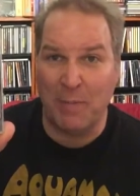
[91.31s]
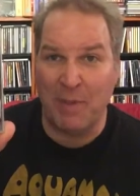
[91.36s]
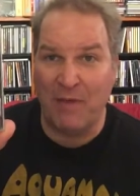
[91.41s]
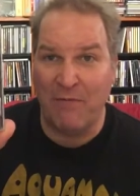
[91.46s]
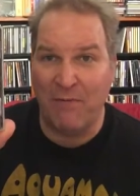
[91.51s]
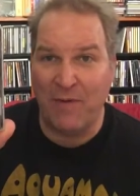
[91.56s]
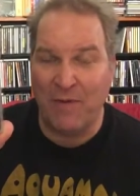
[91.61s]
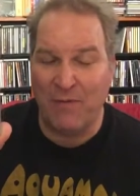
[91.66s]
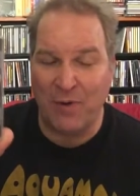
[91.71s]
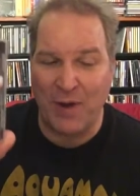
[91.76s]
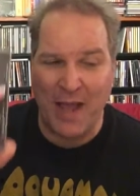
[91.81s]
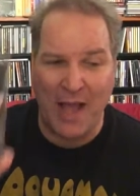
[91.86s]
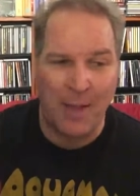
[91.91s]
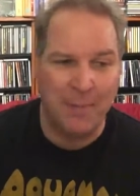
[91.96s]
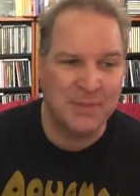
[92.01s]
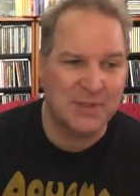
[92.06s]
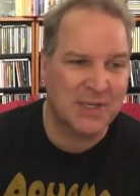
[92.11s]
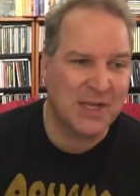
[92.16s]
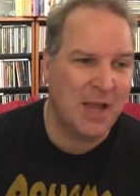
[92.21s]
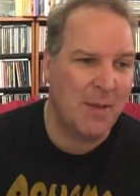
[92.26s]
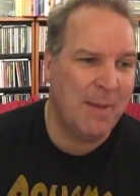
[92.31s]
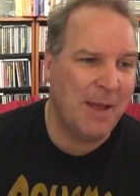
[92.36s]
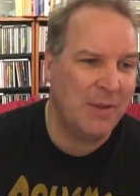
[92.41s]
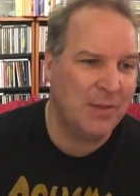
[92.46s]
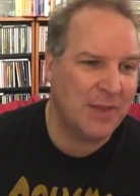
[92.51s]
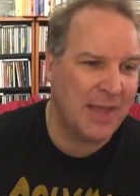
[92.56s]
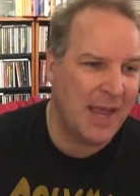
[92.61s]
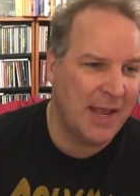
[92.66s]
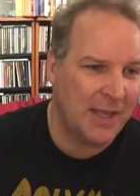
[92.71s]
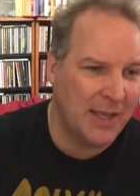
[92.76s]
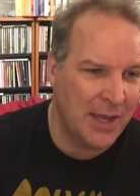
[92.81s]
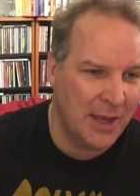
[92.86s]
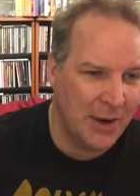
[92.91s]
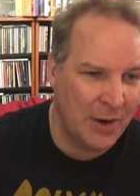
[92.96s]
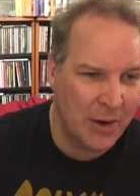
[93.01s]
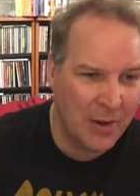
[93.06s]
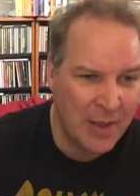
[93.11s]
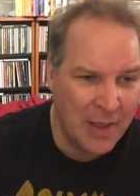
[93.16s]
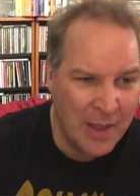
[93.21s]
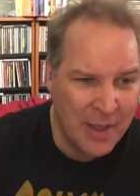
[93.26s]
my favorite albums to come out that
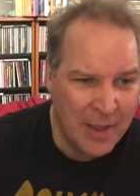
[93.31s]
year.